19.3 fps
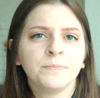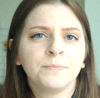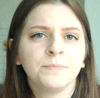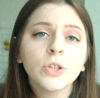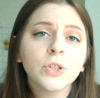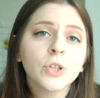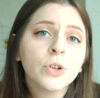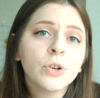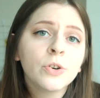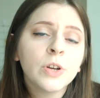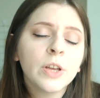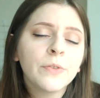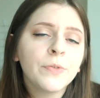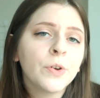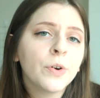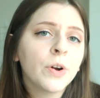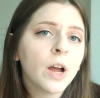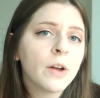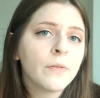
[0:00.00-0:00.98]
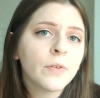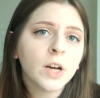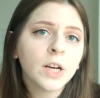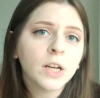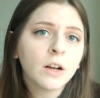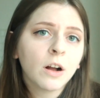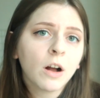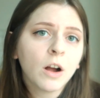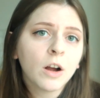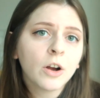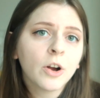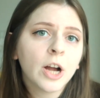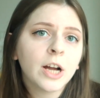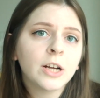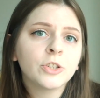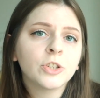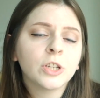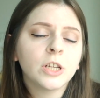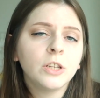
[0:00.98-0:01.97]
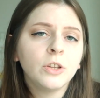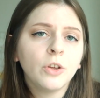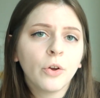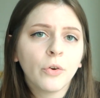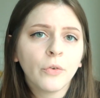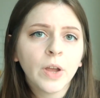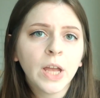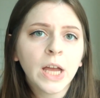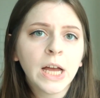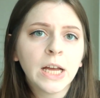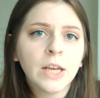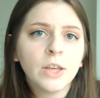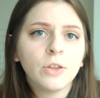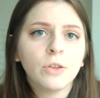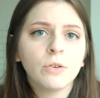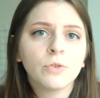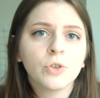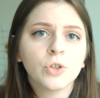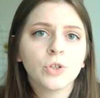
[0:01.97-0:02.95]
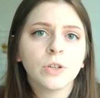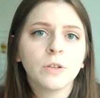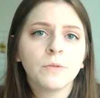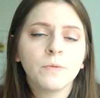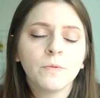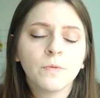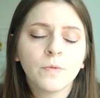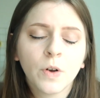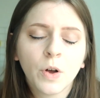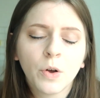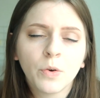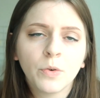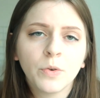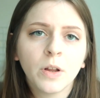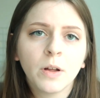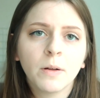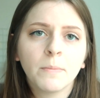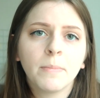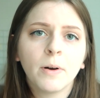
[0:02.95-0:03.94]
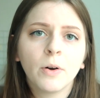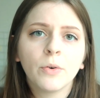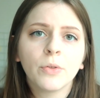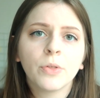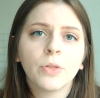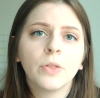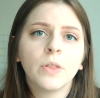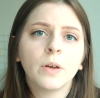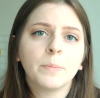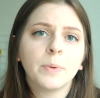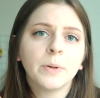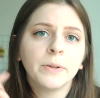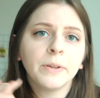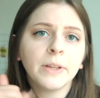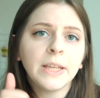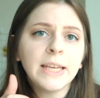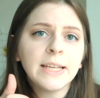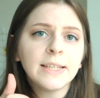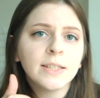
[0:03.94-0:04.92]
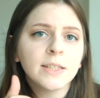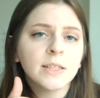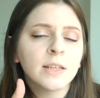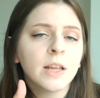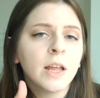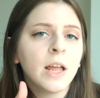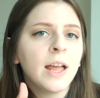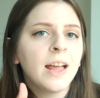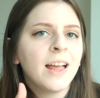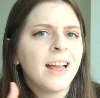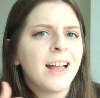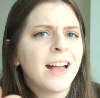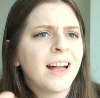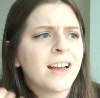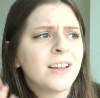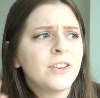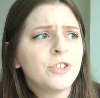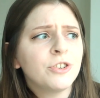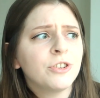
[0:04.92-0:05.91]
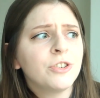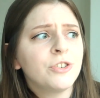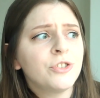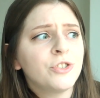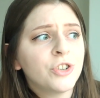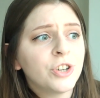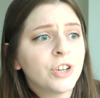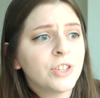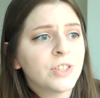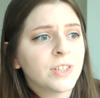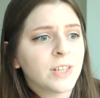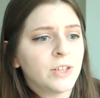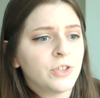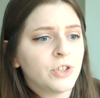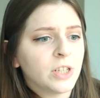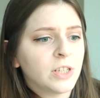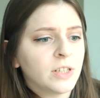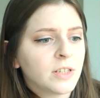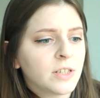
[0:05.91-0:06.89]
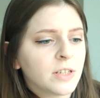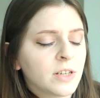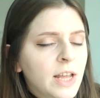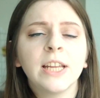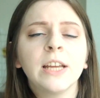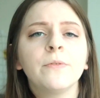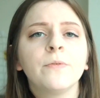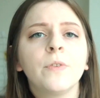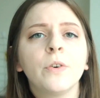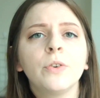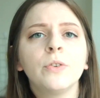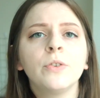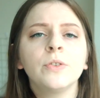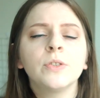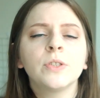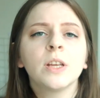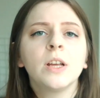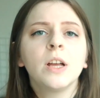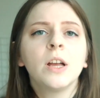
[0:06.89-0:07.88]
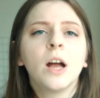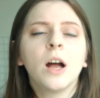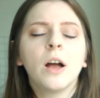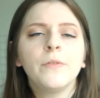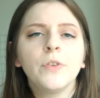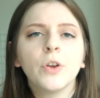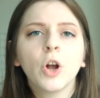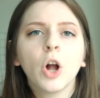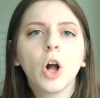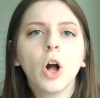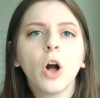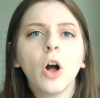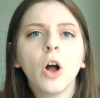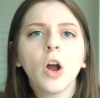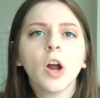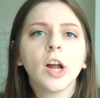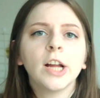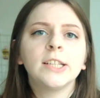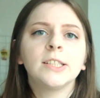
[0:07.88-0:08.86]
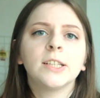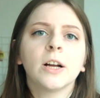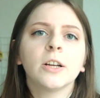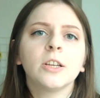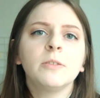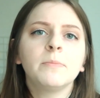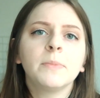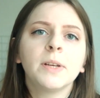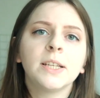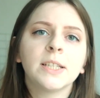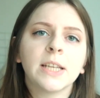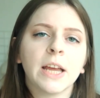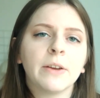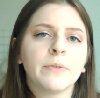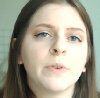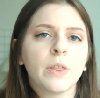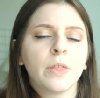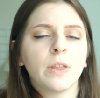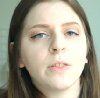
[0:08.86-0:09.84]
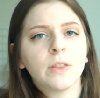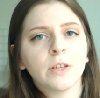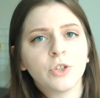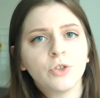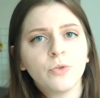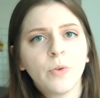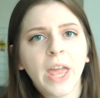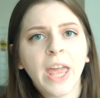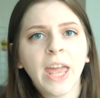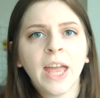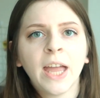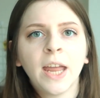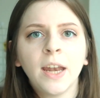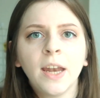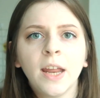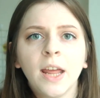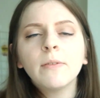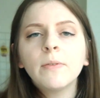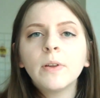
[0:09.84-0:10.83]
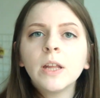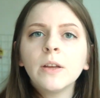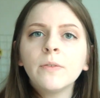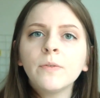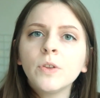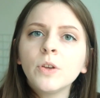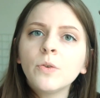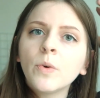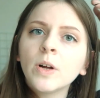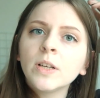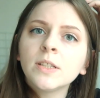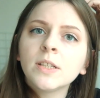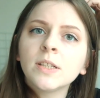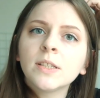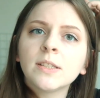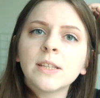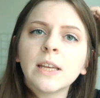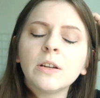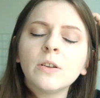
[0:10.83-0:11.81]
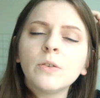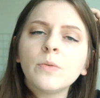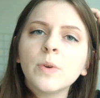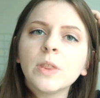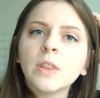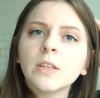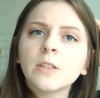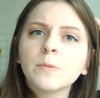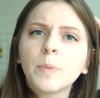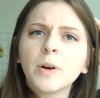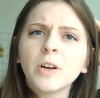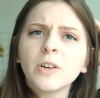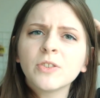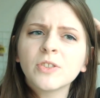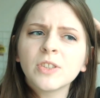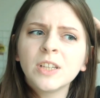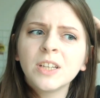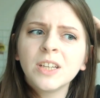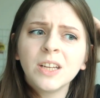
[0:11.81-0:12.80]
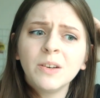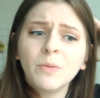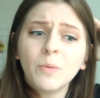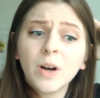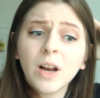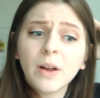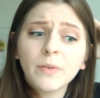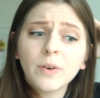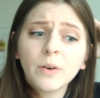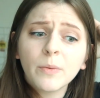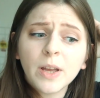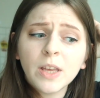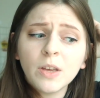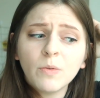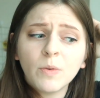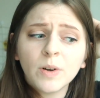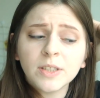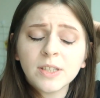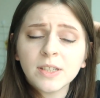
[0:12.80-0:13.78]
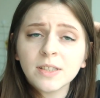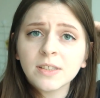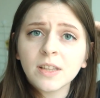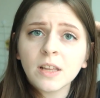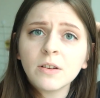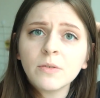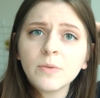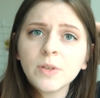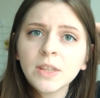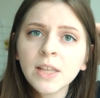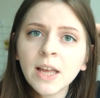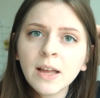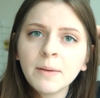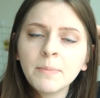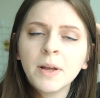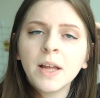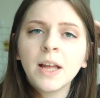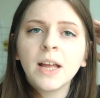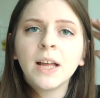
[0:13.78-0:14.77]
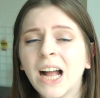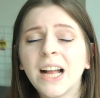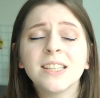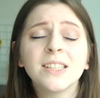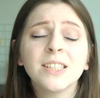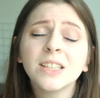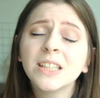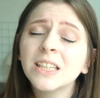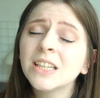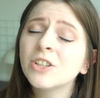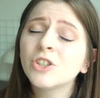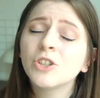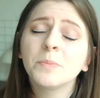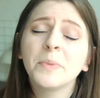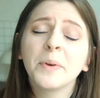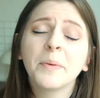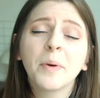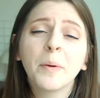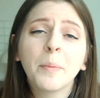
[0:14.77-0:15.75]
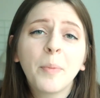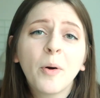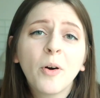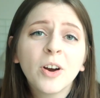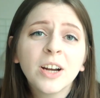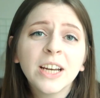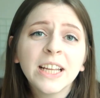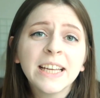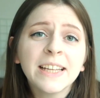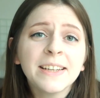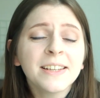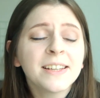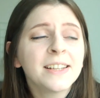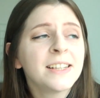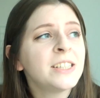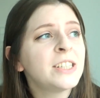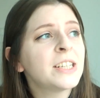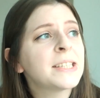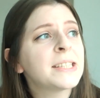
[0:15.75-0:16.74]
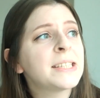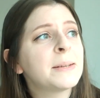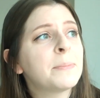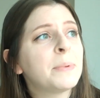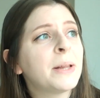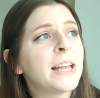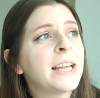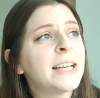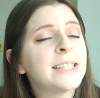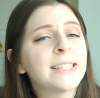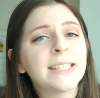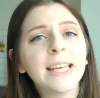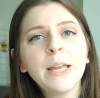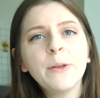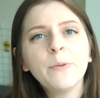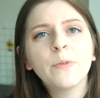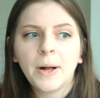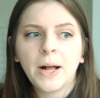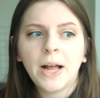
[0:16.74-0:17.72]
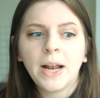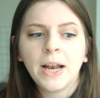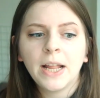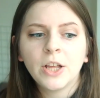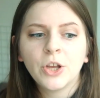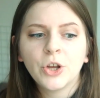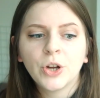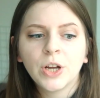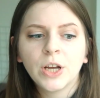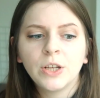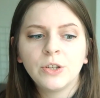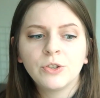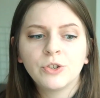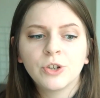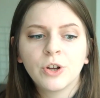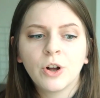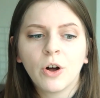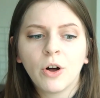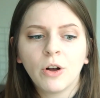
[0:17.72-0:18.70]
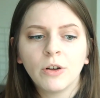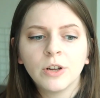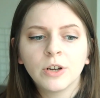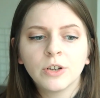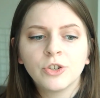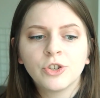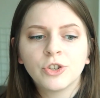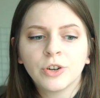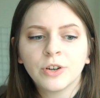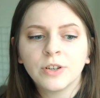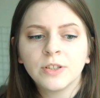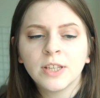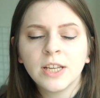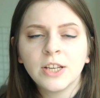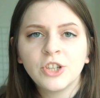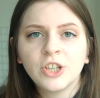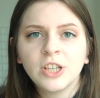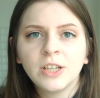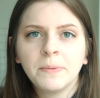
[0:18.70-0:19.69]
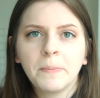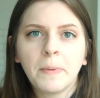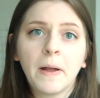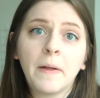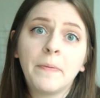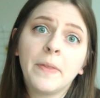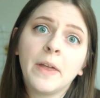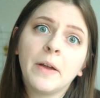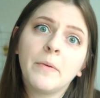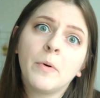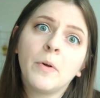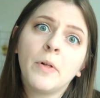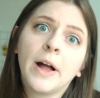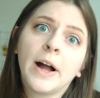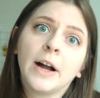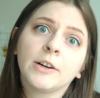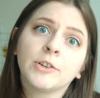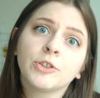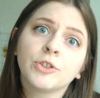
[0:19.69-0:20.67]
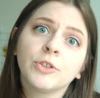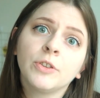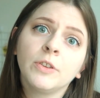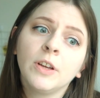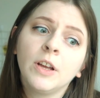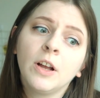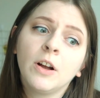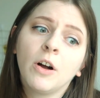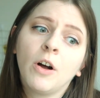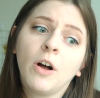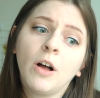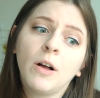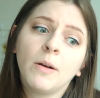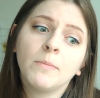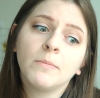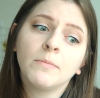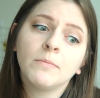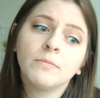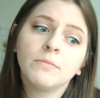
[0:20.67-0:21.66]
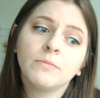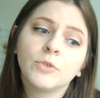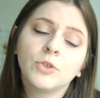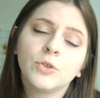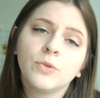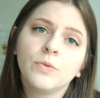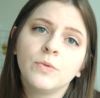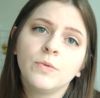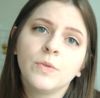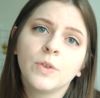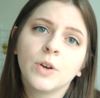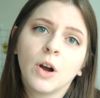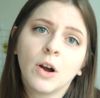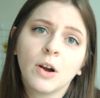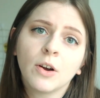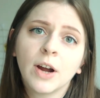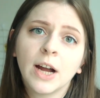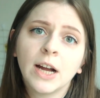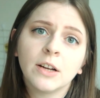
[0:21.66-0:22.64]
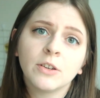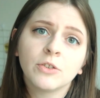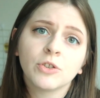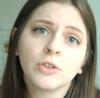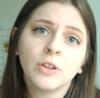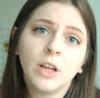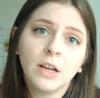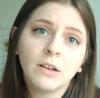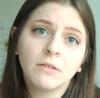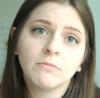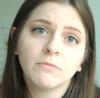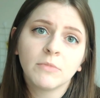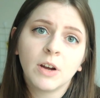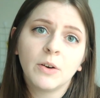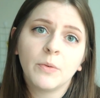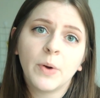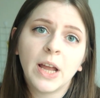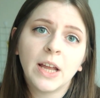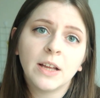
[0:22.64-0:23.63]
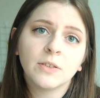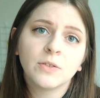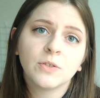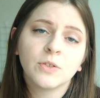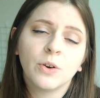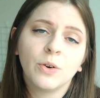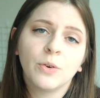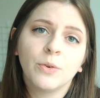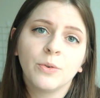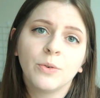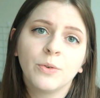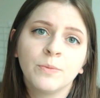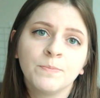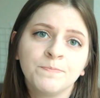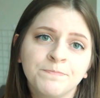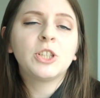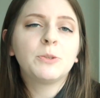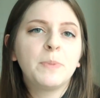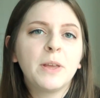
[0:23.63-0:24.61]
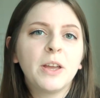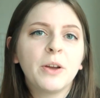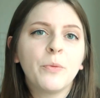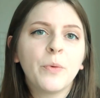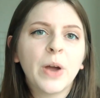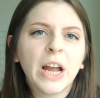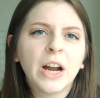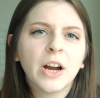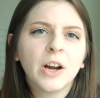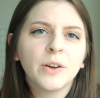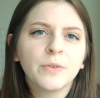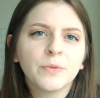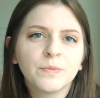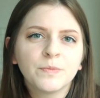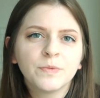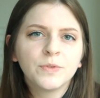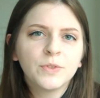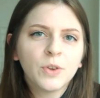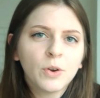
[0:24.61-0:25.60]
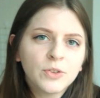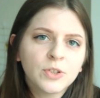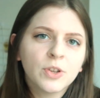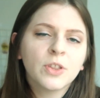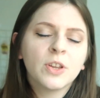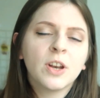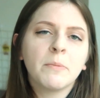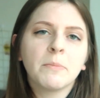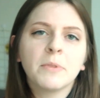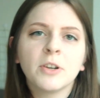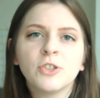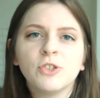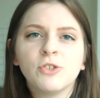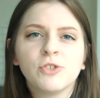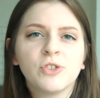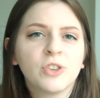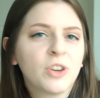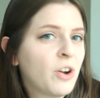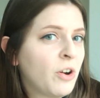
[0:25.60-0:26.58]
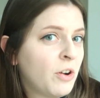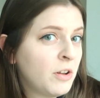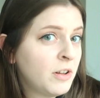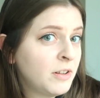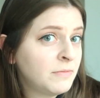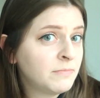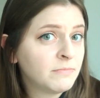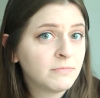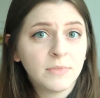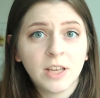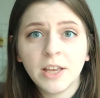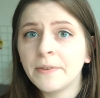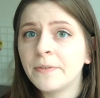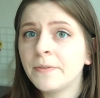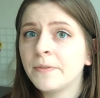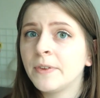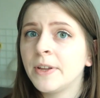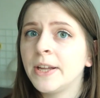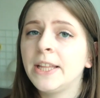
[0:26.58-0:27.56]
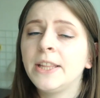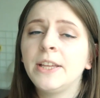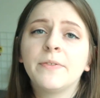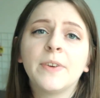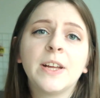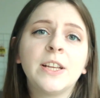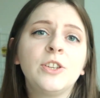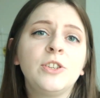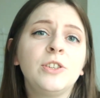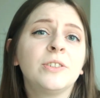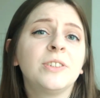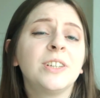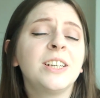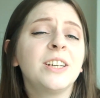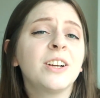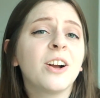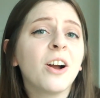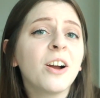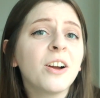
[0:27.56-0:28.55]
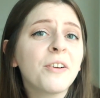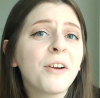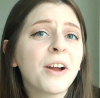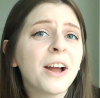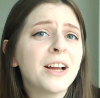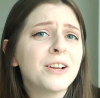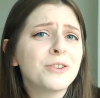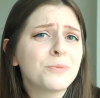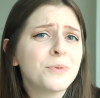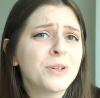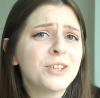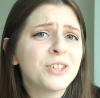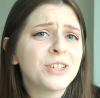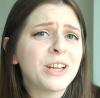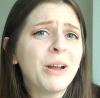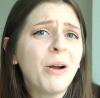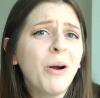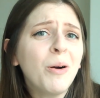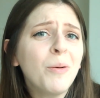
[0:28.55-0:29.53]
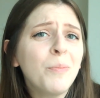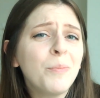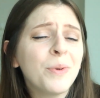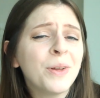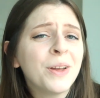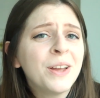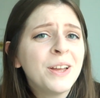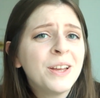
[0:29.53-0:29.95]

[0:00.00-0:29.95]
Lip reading: Also, if you are ever in a car crash in Korea, you should phone both the police and your insurance agent. Take photos of your car and document everything that you can. Even if you want to settle with this person in whatever way you want to settle with them, I still think it should be reported just to play it safe. But in Korea, you should call your insurance agent and they will actually come to the car crash like right away. So just be aware of those are the numbers you should call if in the event you're in a car crash, which I hope